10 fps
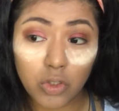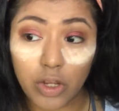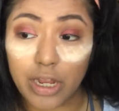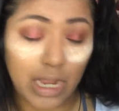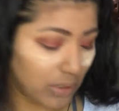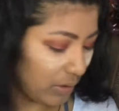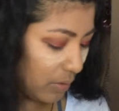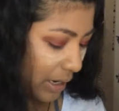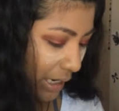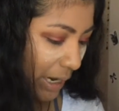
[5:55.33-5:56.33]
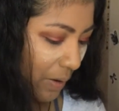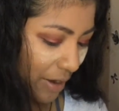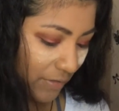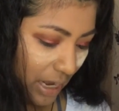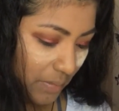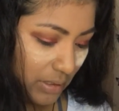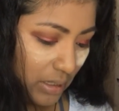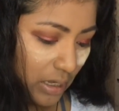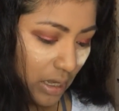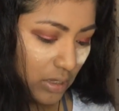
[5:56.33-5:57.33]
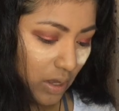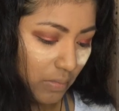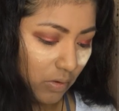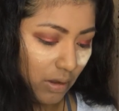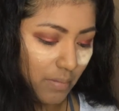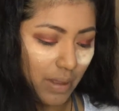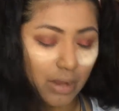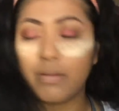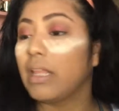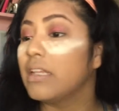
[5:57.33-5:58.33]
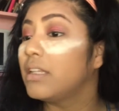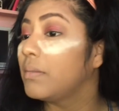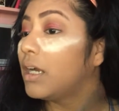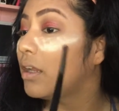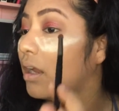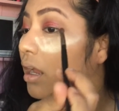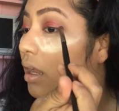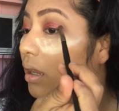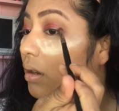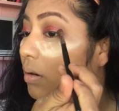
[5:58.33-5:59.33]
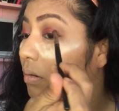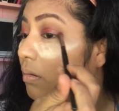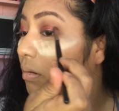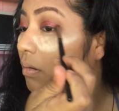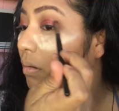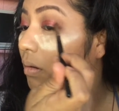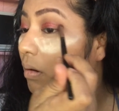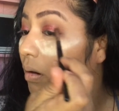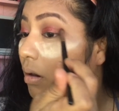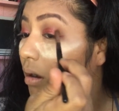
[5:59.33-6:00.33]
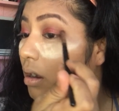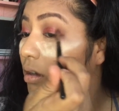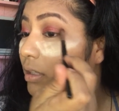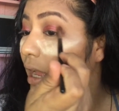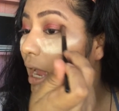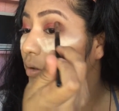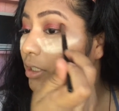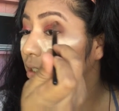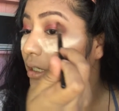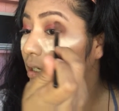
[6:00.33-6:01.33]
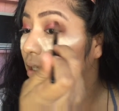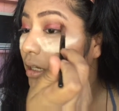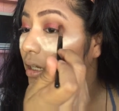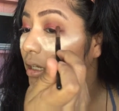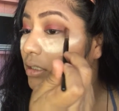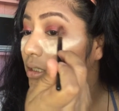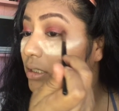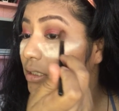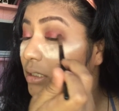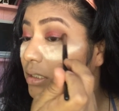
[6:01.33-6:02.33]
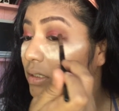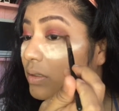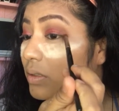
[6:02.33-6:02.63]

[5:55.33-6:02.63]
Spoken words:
Do you guys wonder why they don't have names? So I'm going back with that same color and go with the outer and just, you know.